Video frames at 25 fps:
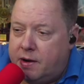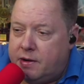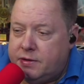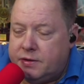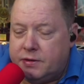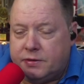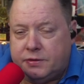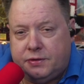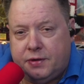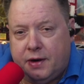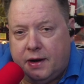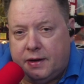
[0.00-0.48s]
But
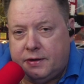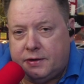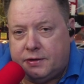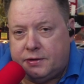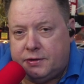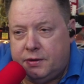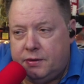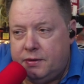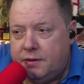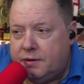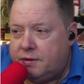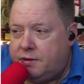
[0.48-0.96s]
Trader Joe's tried to
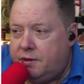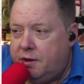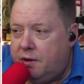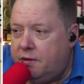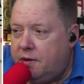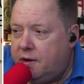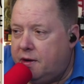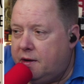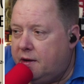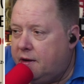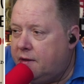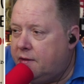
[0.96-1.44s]
sue this
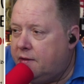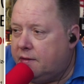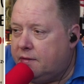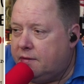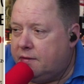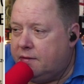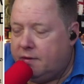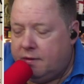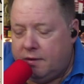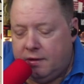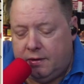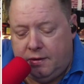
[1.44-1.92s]
union
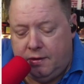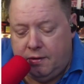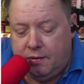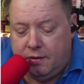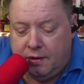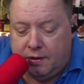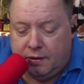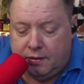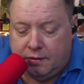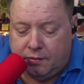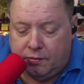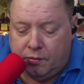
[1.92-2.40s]
and the
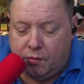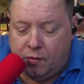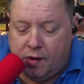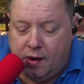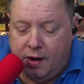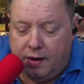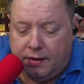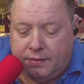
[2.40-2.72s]
union